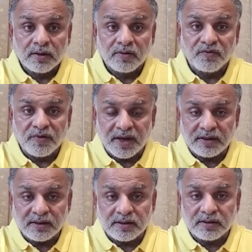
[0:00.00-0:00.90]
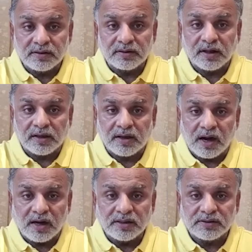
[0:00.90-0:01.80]
When the
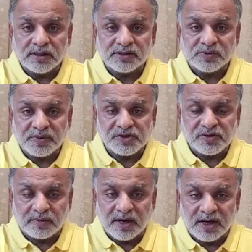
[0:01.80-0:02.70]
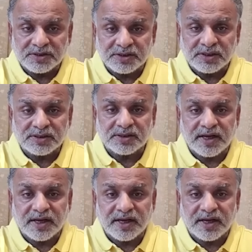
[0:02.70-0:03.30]
God, the spiritual masters